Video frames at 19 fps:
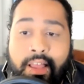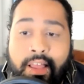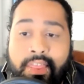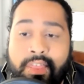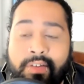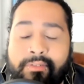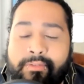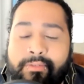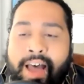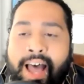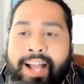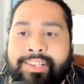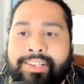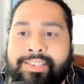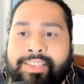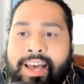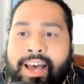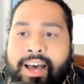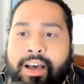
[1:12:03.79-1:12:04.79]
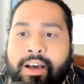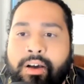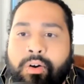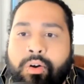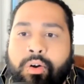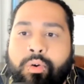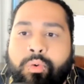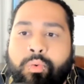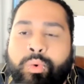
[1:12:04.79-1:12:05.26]
The fact that
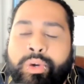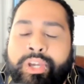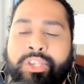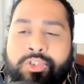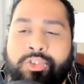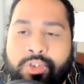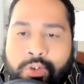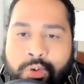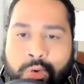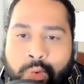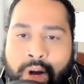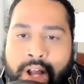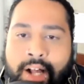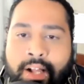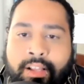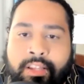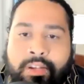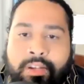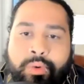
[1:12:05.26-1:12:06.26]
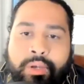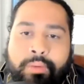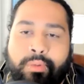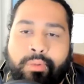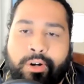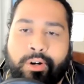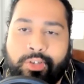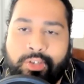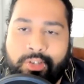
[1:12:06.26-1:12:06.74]
we do well and we
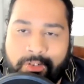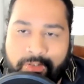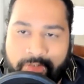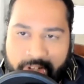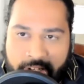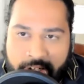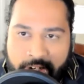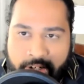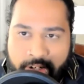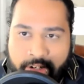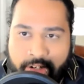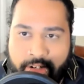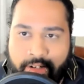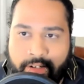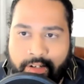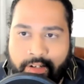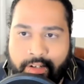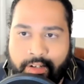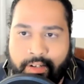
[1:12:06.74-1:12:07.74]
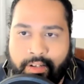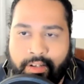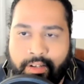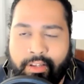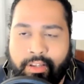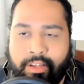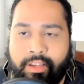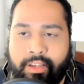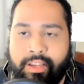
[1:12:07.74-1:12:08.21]
persevere
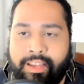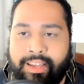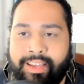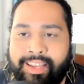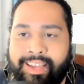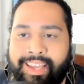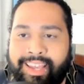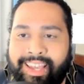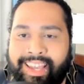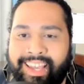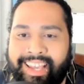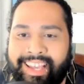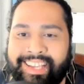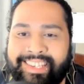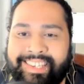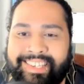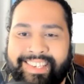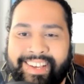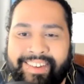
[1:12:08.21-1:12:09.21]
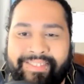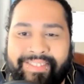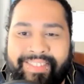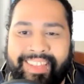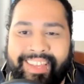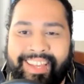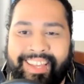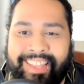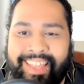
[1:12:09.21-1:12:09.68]
is
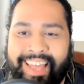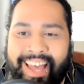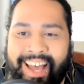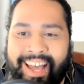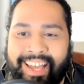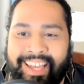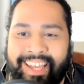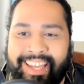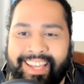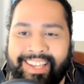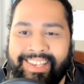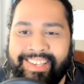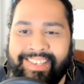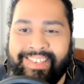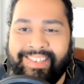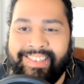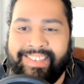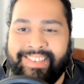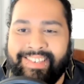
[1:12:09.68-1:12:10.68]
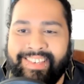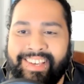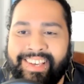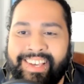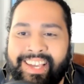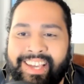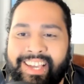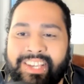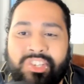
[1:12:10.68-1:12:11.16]
something that is
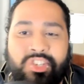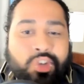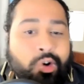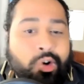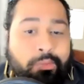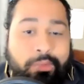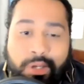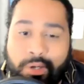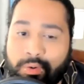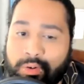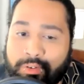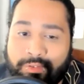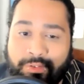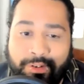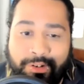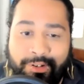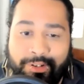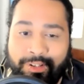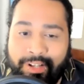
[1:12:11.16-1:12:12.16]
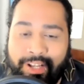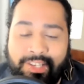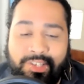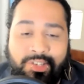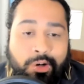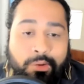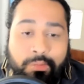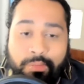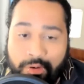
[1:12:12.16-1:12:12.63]
so beautiful and
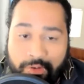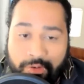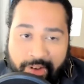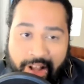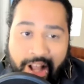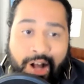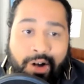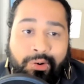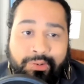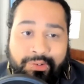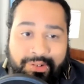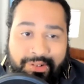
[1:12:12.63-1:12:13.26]
so profound.